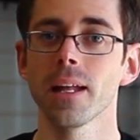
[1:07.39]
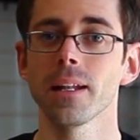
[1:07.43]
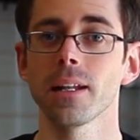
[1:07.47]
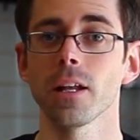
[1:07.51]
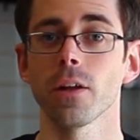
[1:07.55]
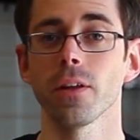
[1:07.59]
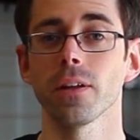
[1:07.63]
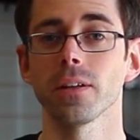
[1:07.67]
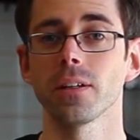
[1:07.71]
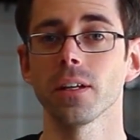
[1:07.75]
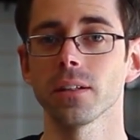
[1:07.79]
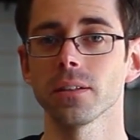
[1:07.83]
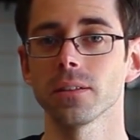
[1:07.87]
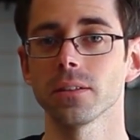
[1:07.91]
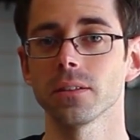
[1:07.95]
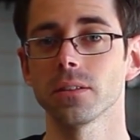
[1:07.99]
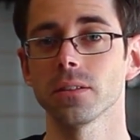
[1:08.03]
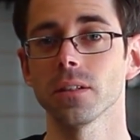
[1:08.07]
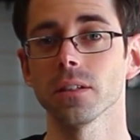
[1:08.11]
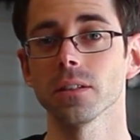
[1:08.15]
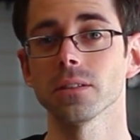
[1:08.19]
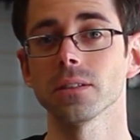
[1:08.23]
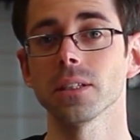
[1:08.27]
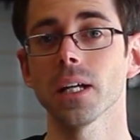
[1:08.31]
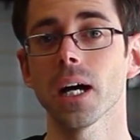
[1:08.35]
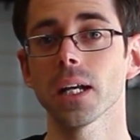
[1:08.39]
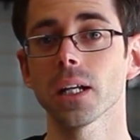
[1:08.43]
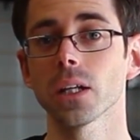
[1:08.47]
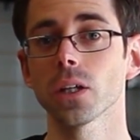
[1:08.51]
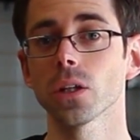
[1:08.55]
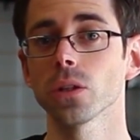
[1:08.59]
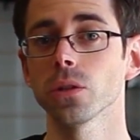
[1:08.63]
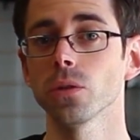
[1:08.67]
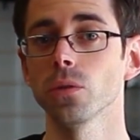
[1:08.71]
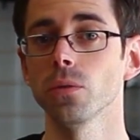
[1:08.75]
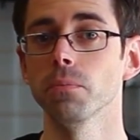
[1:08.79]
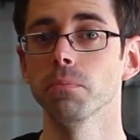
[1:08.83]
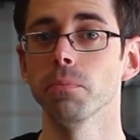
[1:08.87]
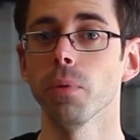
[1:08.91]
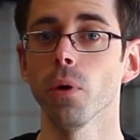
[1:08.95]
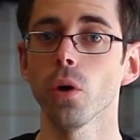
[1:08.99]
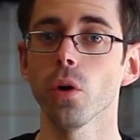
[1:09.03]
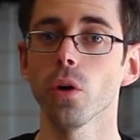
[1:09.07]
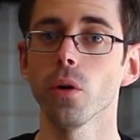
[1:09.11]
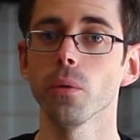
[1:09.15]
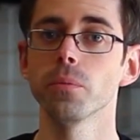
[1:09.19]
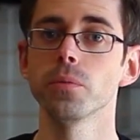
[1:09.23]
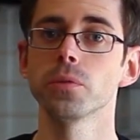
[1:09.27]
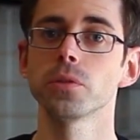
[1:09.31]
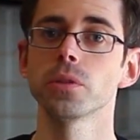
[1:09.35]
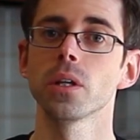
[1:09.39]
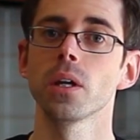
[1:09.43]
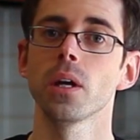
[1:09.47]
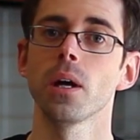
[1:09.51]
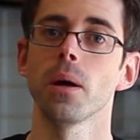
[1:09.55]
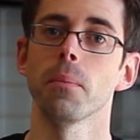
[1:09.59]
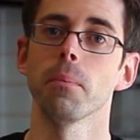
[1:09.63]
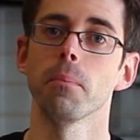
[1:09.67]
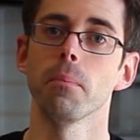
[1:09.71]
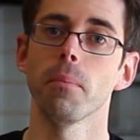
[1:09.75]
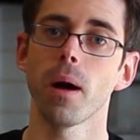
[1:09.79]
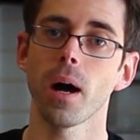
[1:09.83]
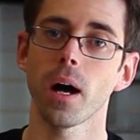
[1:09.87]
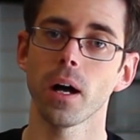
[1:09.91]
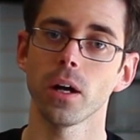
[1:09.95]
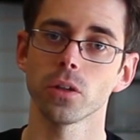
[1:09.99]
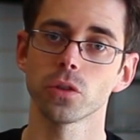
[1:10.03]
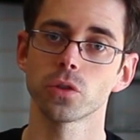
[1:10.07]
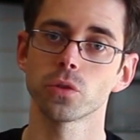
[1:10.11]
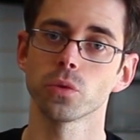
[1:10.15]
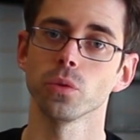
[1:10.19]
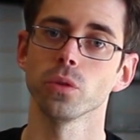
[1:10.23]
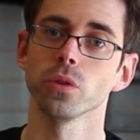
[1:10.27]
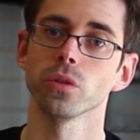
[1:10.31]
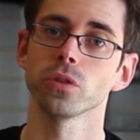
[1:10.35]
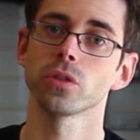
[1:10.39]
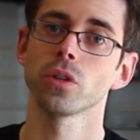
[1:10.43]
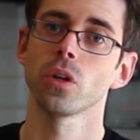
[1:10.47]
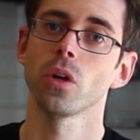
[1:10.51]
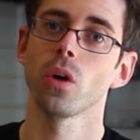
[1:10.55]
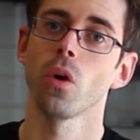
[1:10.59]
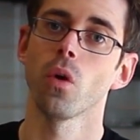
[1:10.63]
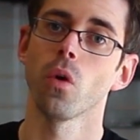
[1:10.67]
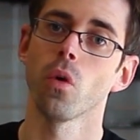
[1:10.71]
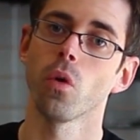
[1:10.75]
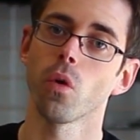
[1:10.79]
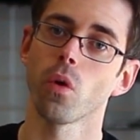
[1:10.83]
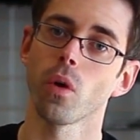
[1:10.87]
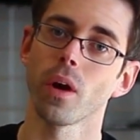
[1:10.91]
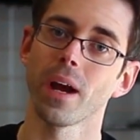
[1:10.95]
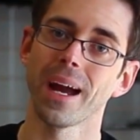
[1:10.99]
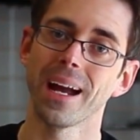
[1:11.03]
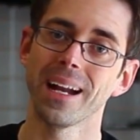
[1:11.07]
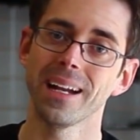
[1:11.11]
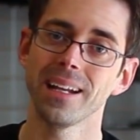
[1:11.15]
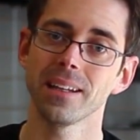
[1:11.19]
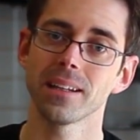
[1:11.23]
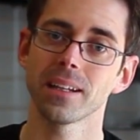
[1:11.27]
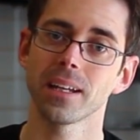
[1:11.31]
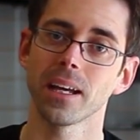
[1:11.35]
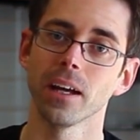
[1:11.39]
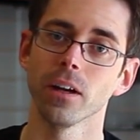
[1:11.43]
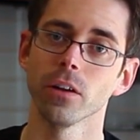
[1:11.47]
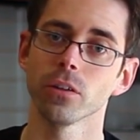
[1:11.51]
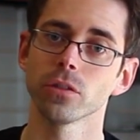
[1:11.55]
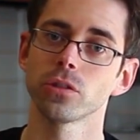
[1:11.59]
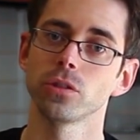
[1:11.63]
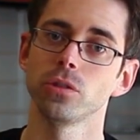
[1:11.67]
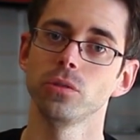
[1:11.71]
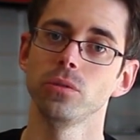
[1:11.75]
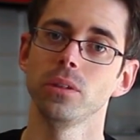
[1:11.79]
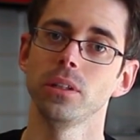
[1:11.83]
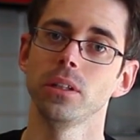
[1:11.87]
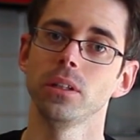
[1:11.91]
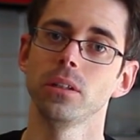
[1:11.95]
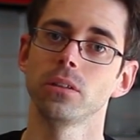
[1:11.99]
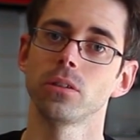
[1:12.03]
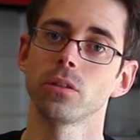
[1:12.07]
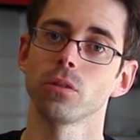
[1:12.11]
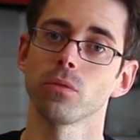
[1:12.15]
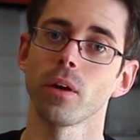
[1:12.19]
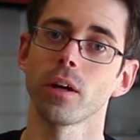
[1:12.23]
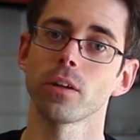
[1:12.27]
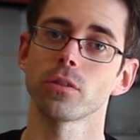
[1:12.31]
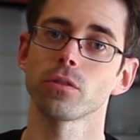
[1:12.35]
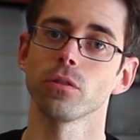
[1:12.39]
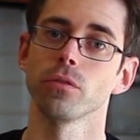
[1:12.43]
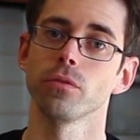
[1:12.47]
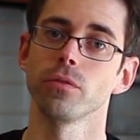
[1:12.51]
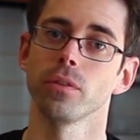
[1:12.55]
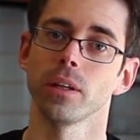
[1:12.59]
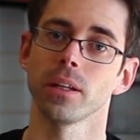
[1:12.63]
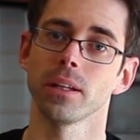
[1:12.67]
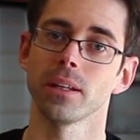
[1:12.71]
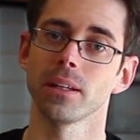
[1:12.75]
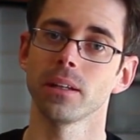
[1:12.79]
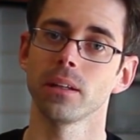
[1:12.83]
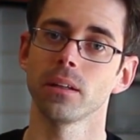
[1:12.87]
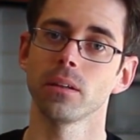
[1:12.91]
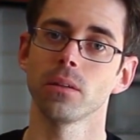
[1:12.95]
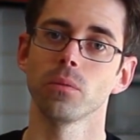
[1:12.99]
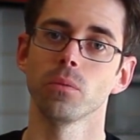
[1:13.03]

Now that does not include bulbs, modules, or anything else you need to retrofit it.